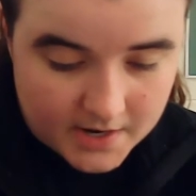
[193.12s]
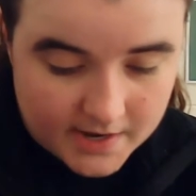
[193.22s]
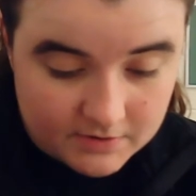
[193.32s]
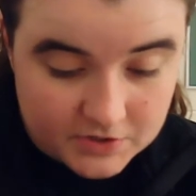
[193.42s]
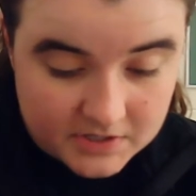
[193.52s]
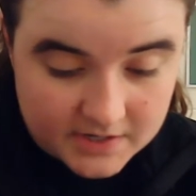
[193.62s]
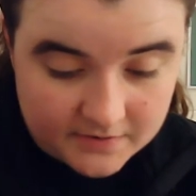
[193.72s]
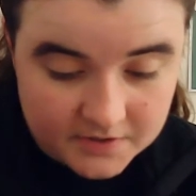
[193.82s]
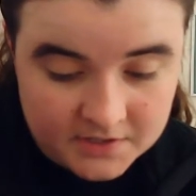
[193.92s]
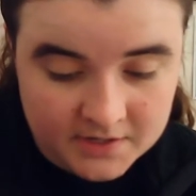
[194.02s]
It was just
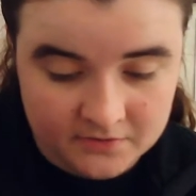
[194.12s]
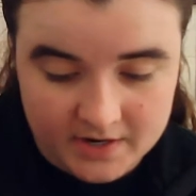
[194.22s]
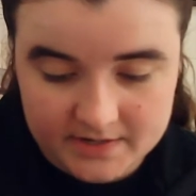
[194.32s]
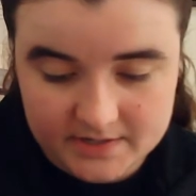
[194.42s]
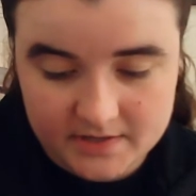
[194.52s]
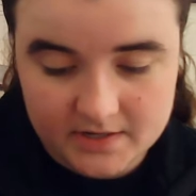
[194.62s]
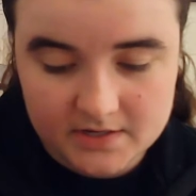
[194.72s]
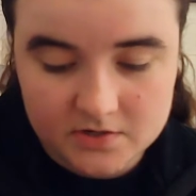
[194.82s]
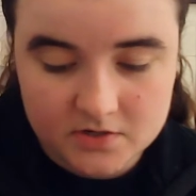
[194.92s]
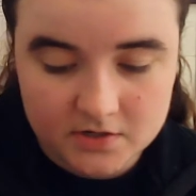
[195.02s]
after sunrise, and the
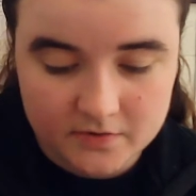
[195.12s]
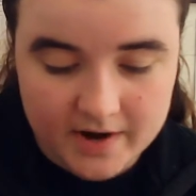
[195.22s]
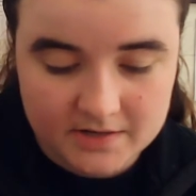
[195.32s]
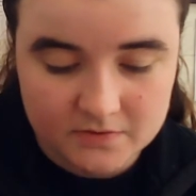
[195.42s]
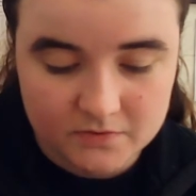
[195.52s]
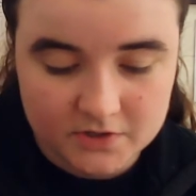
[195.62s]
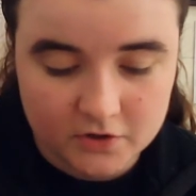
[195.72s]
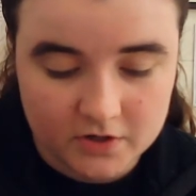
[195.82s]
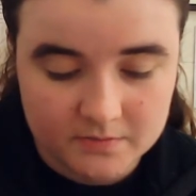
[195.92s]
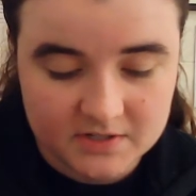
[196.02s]
eastern horizon was a
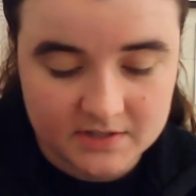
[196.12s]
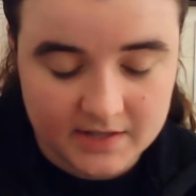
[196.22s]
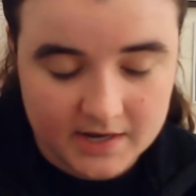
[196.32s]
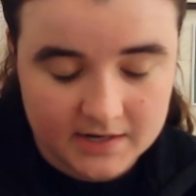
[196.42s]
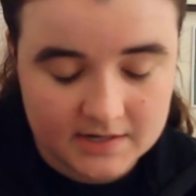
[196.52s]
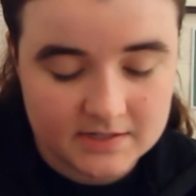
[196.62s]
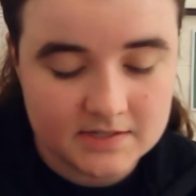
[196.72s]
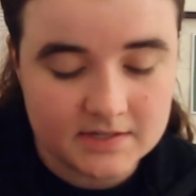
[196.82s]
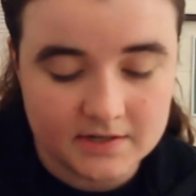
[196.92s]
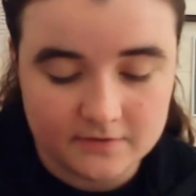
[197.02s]
crimson lake, a
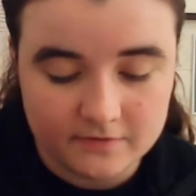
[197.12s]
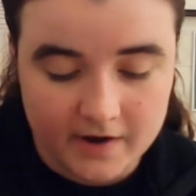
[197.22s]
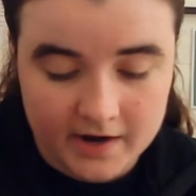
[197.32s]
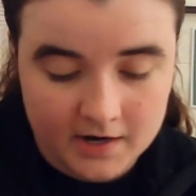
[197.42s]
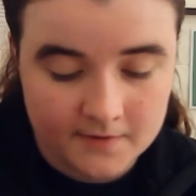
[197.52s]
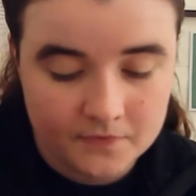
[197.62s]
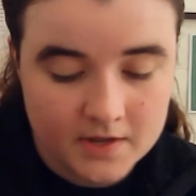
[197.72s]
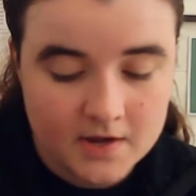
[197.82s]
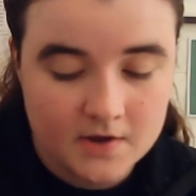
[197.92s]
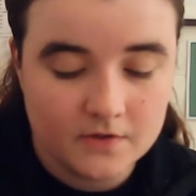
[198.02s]
sea of fire.
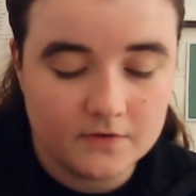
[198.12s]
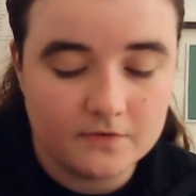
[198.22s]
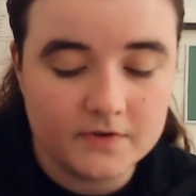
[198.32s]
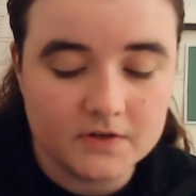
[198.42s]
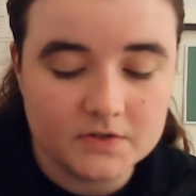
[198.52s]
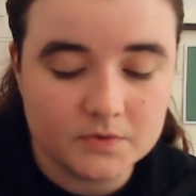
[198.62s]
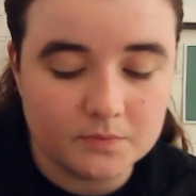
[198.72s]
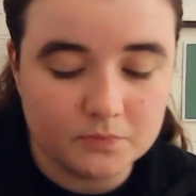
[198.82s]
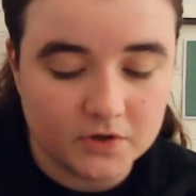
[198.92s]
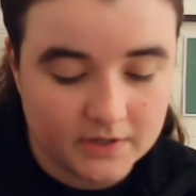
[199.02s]
The fields were
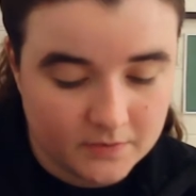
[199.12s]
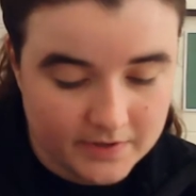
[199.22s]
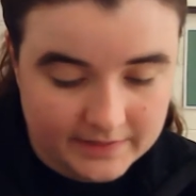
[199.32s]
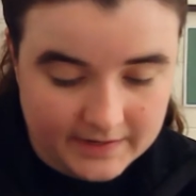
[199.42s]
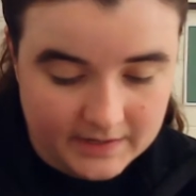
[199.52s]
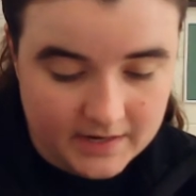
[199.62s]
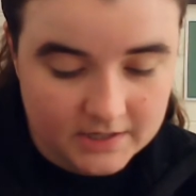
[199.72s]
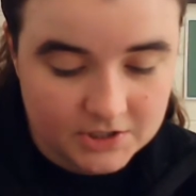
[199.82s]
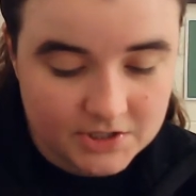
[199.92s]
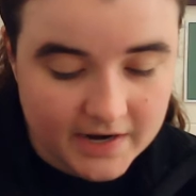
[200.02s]
brilliant with light,
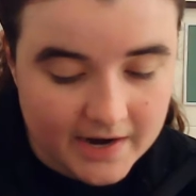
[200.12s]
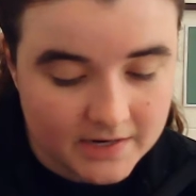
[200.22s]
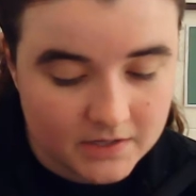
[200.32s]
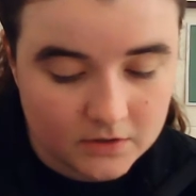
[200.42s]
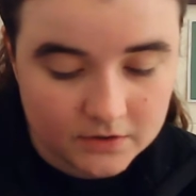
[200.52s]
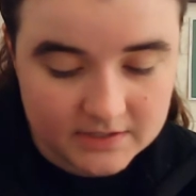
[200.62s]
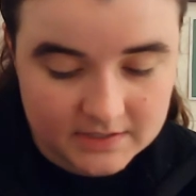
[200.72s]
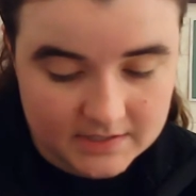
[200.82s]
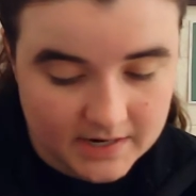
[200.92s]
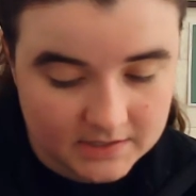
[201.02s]
and shining golden
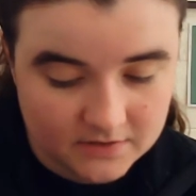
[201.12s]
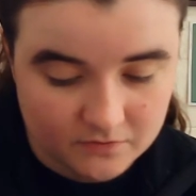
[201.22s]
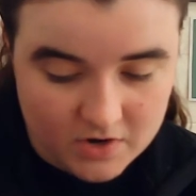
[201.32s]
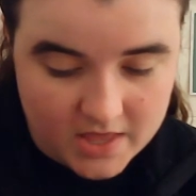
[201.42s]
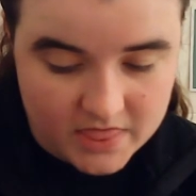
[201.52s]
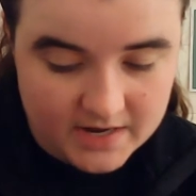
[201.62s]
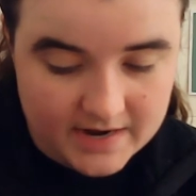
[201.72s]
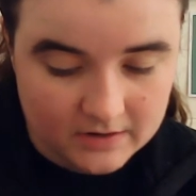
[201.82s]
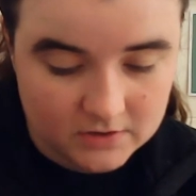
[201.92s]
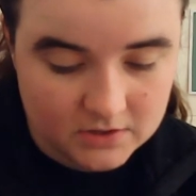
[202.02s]
stalks of wheat that
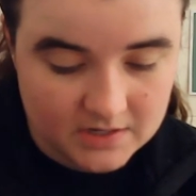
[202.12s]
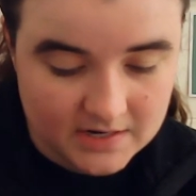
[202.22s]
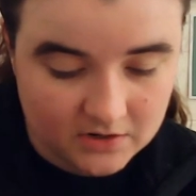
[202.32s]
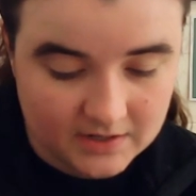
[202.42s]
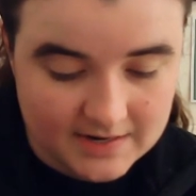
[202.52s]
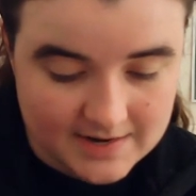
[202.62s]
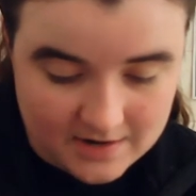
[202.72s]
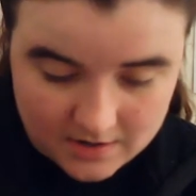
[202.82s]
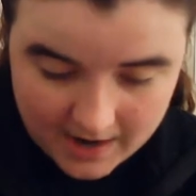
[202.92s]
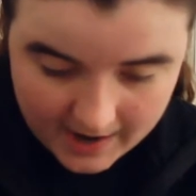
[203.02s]
now stood nearly
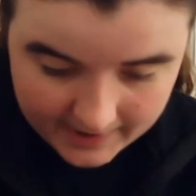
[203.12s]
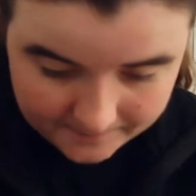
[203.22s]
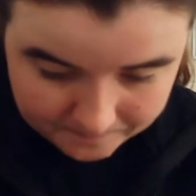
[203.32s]
knee-high.